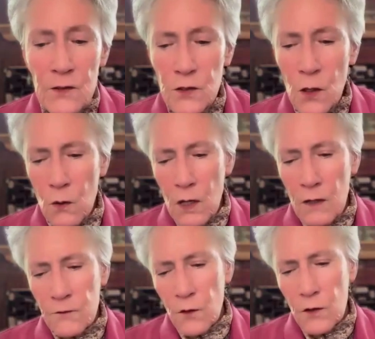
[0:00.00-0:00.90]
And so,
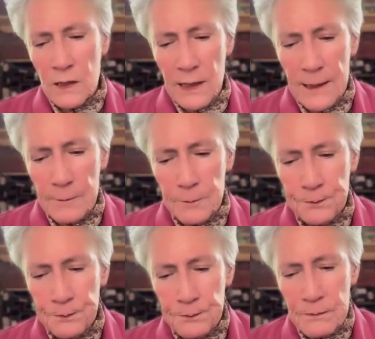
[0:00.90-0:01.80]
unfortunately,
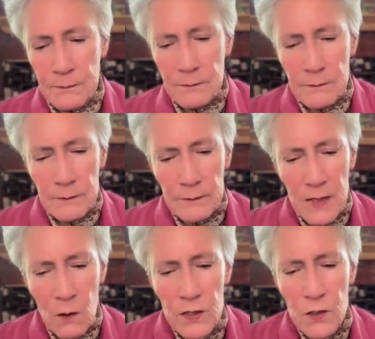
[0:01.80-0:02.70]

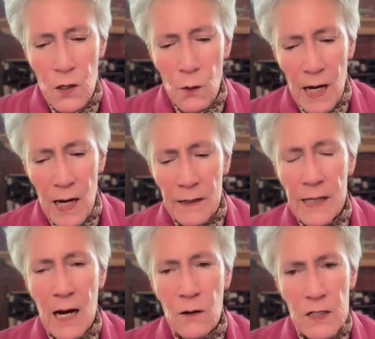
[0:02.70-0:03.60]
what's going on
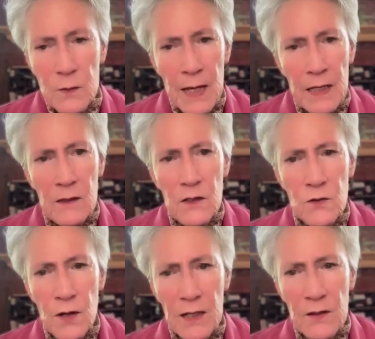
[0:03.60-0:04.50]
now is making this
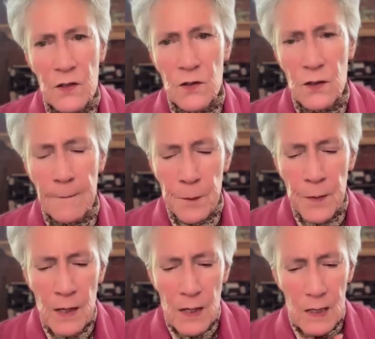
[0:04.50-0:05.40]
transition
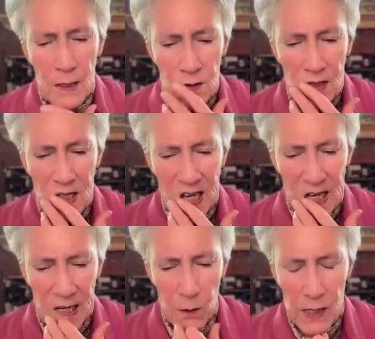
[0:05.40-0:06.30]

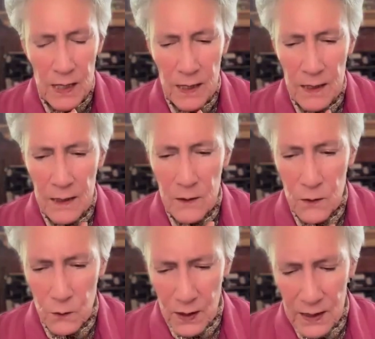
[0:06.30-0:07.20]

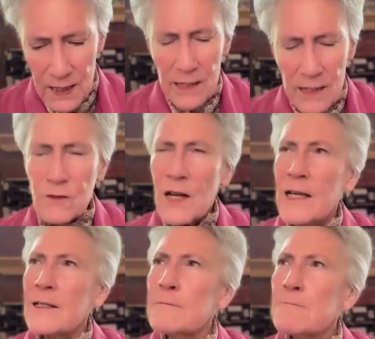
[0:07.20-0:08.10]
it's kind of
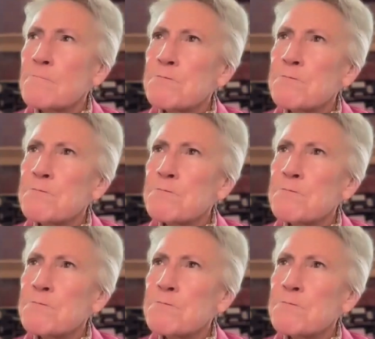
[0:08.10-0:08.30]
like,